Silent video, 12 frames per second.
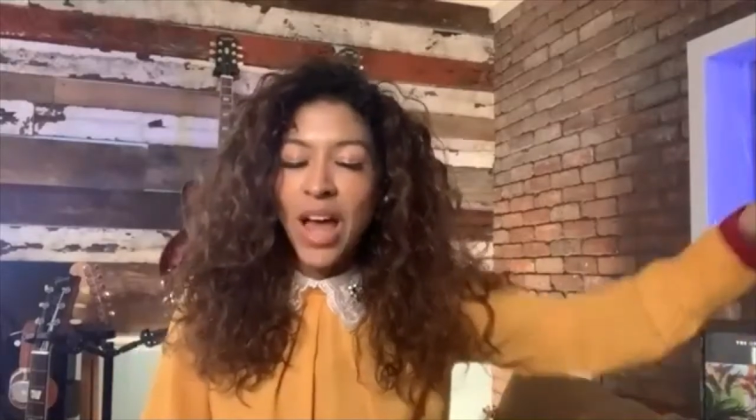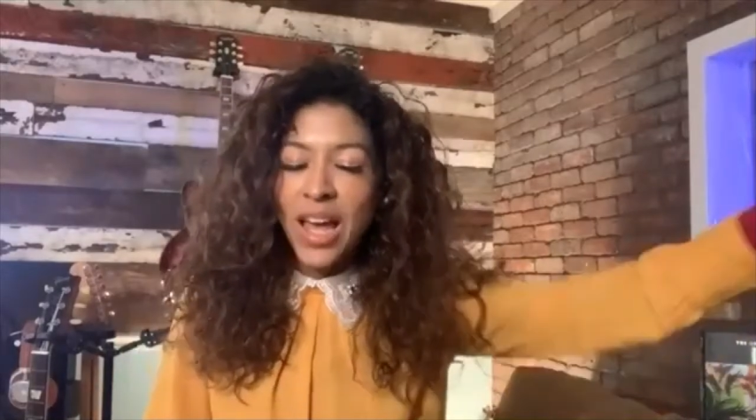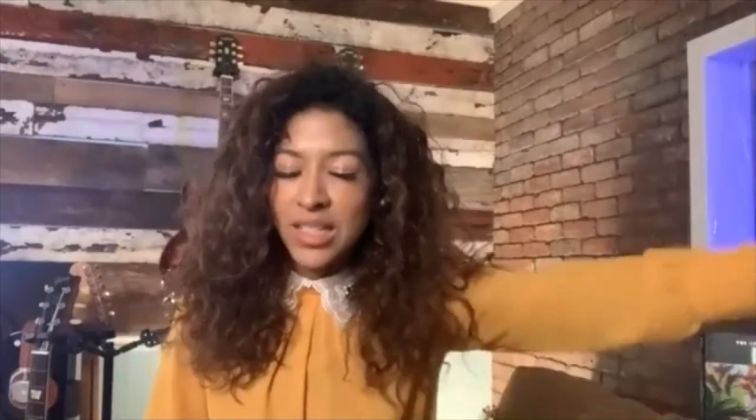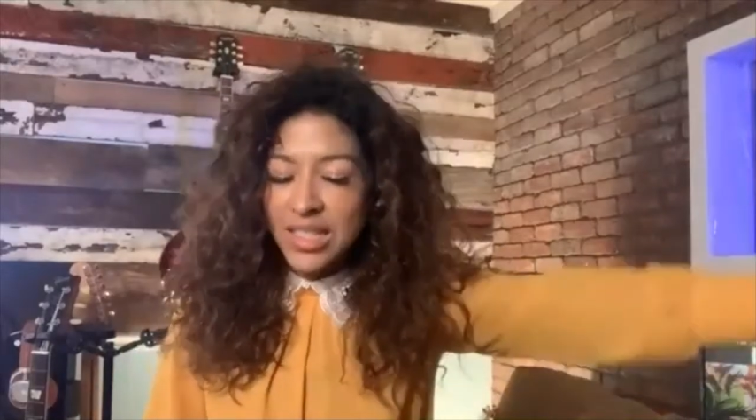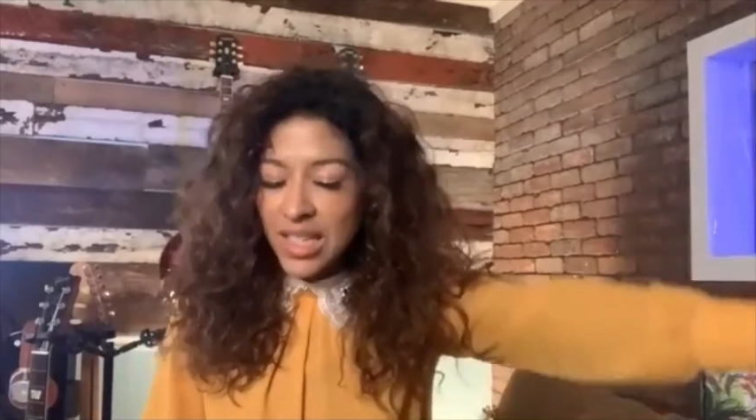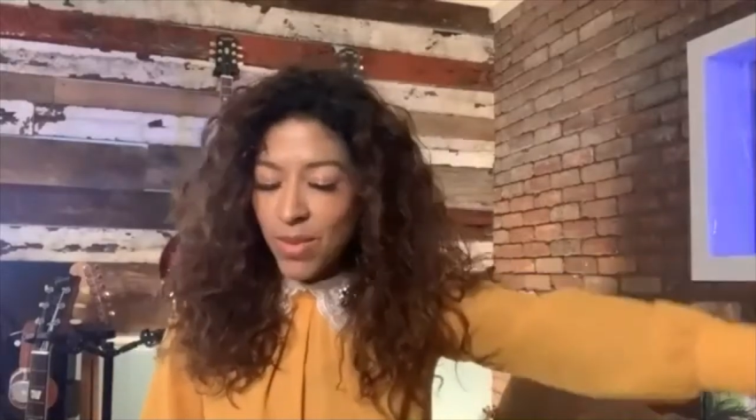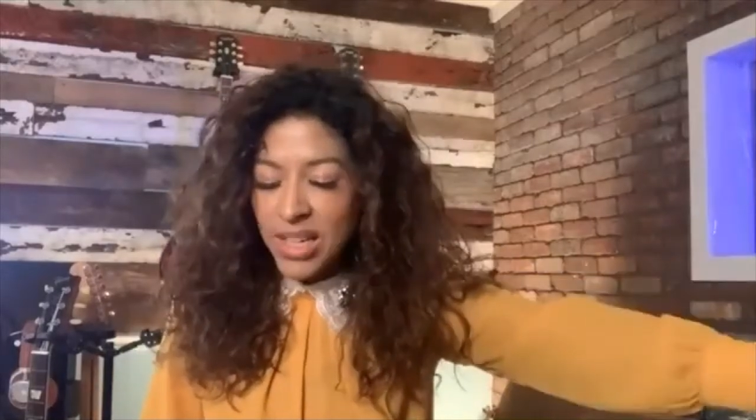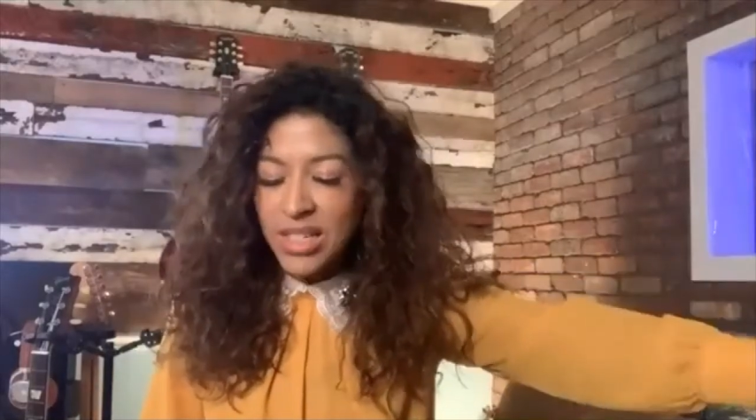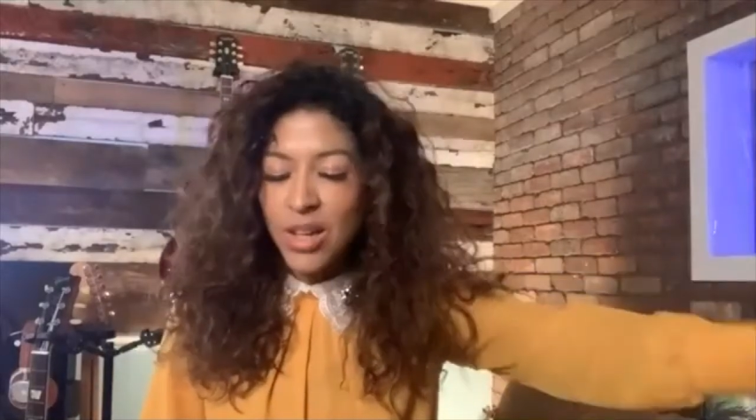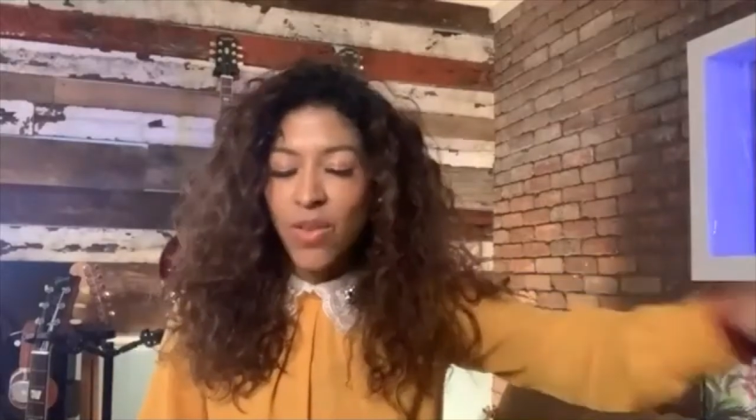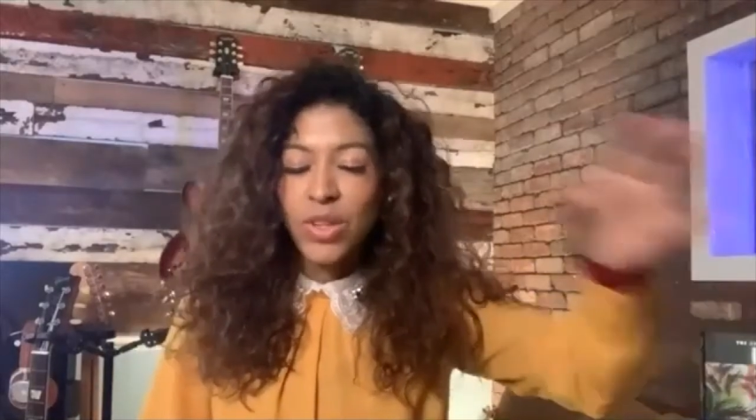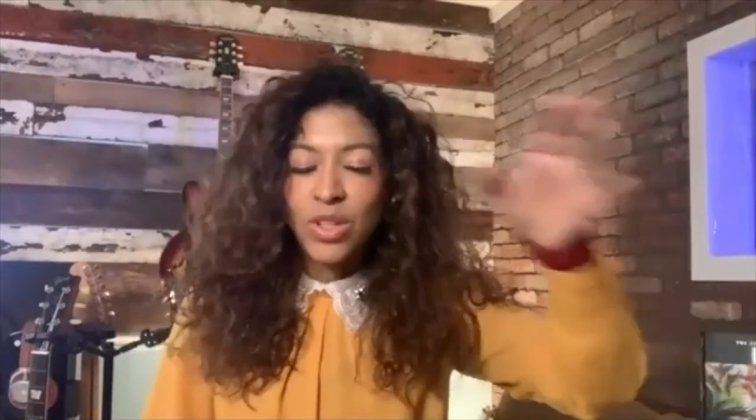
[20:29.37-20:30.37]
I see
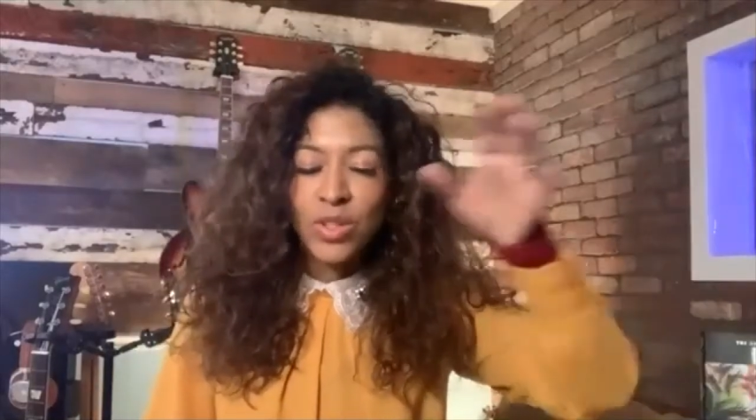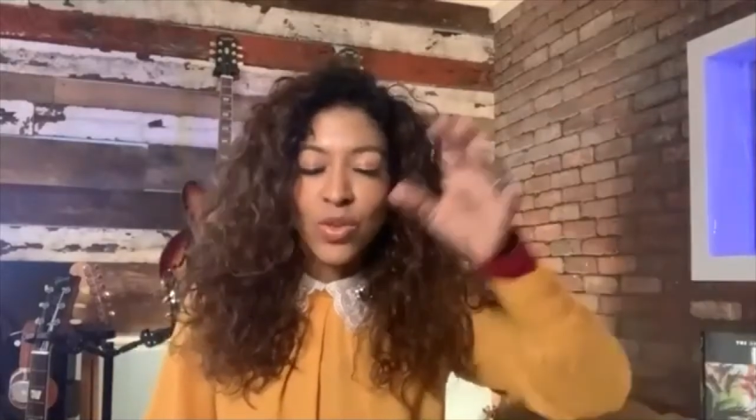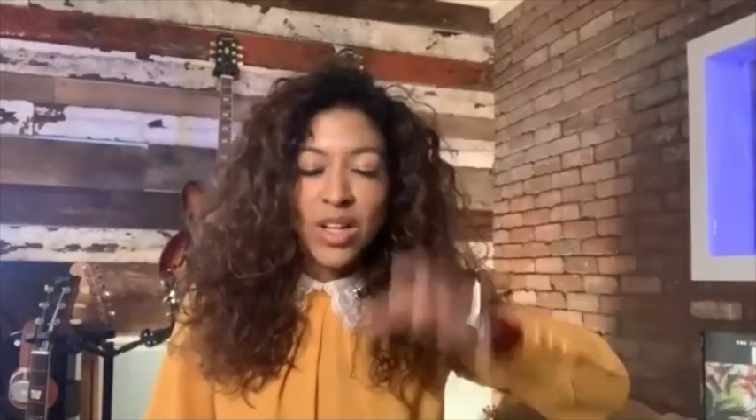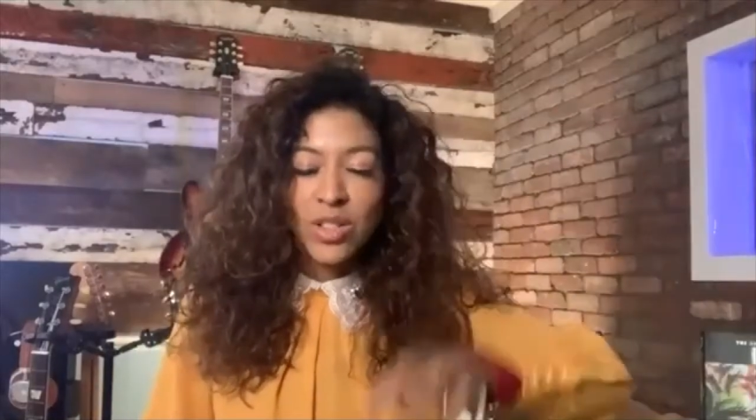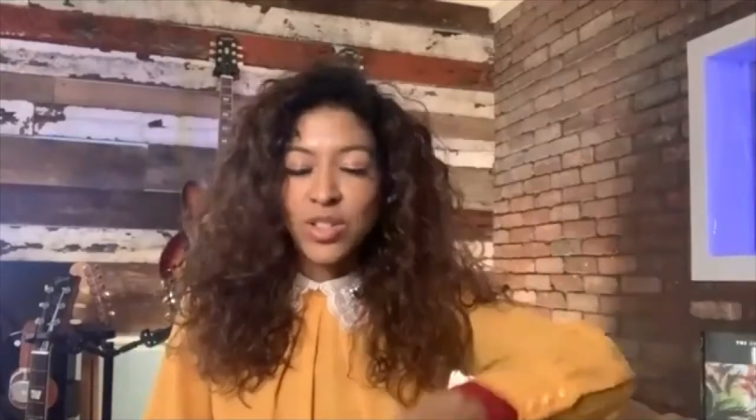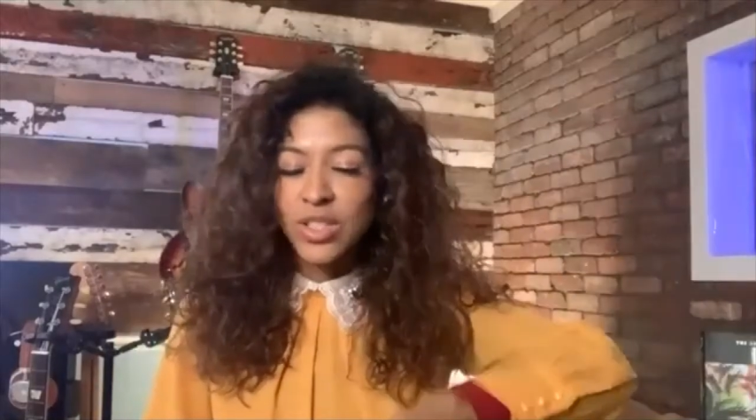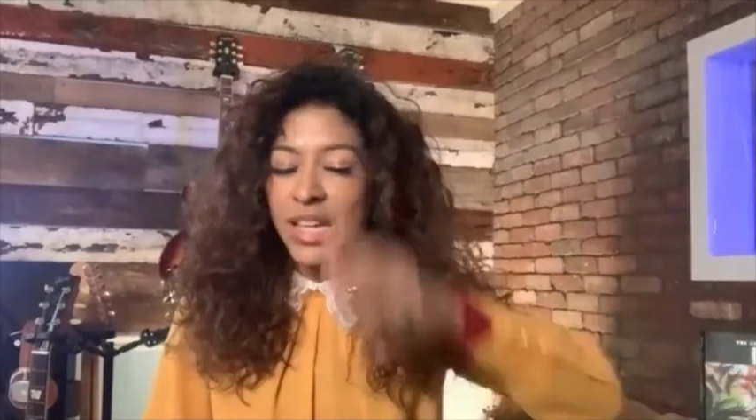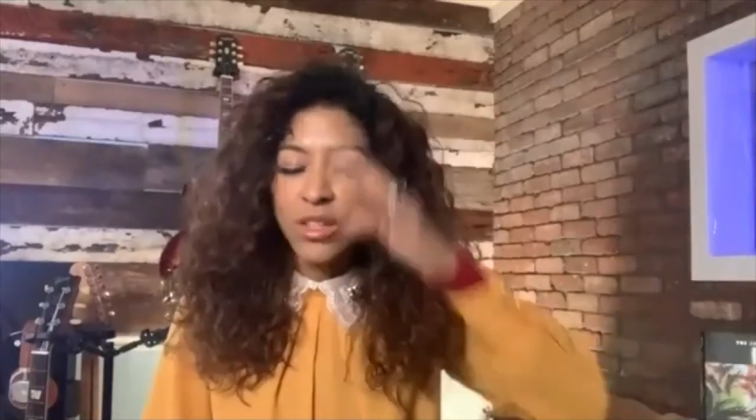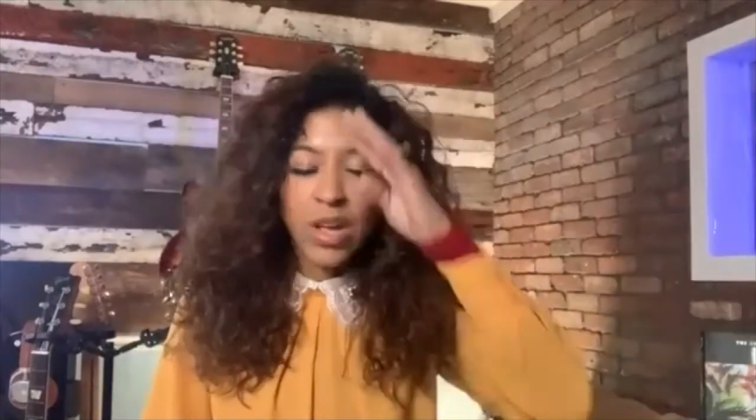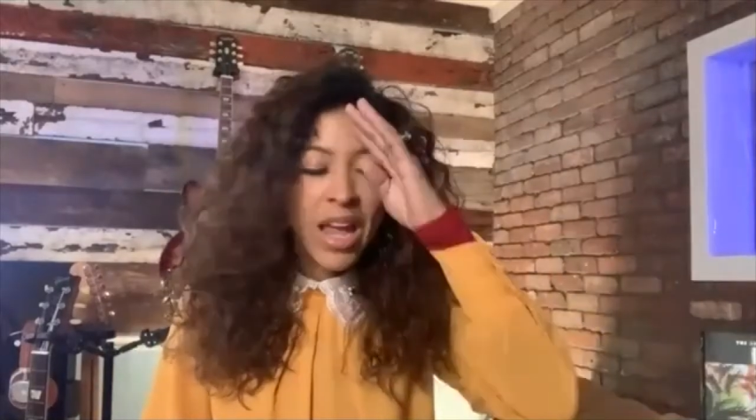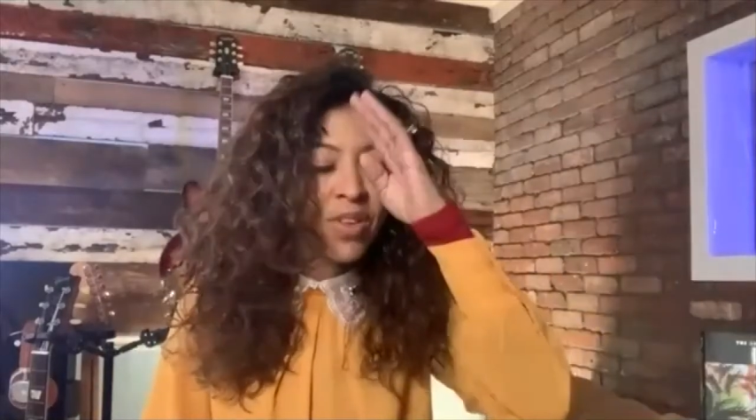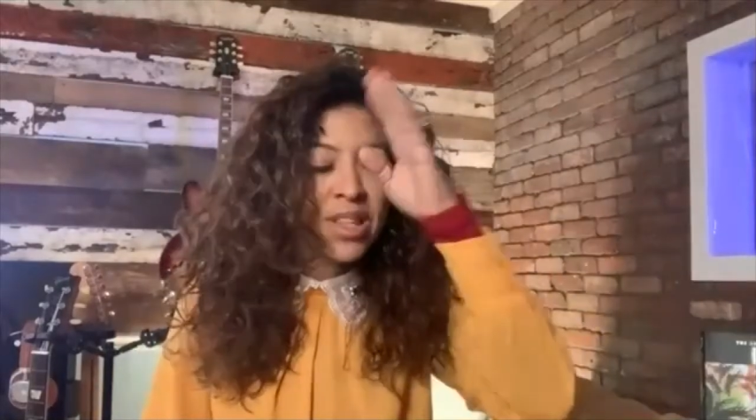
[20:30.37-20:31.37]
myself with the directors. That's
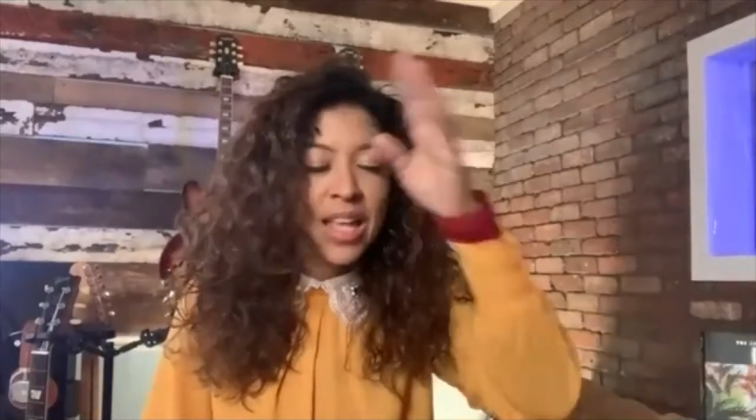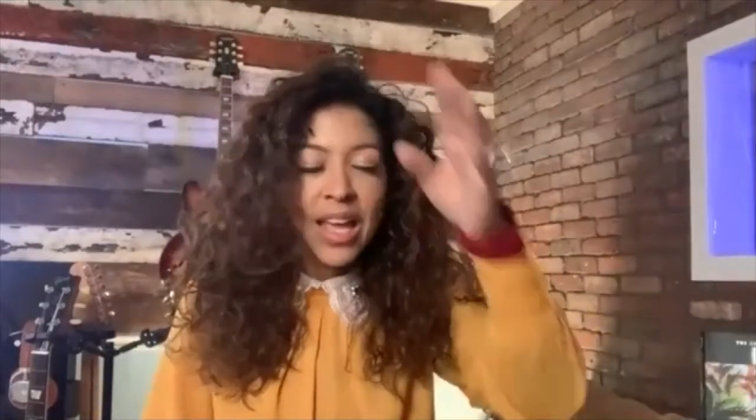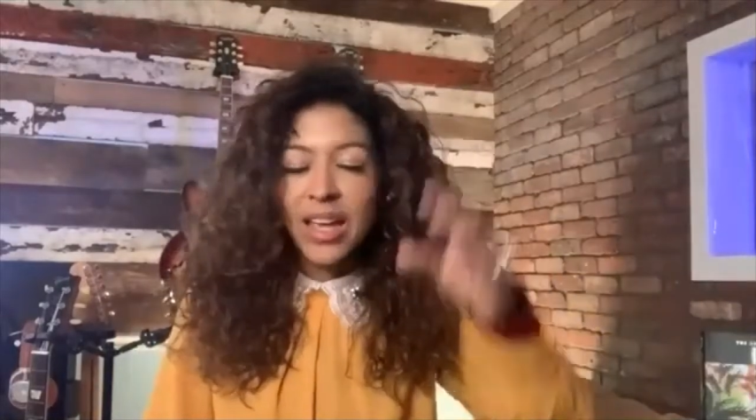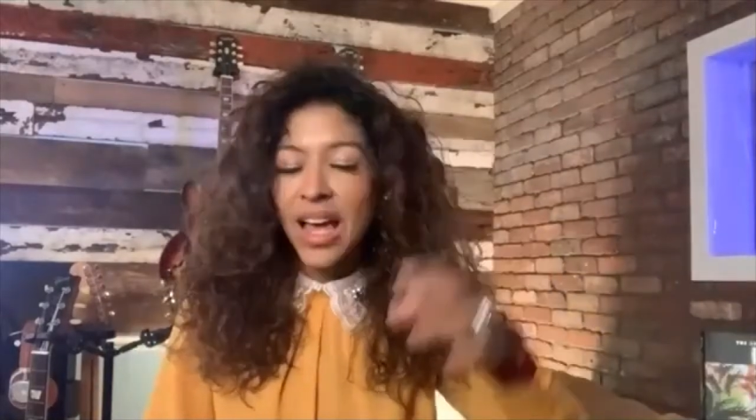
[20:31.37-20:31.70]
every day.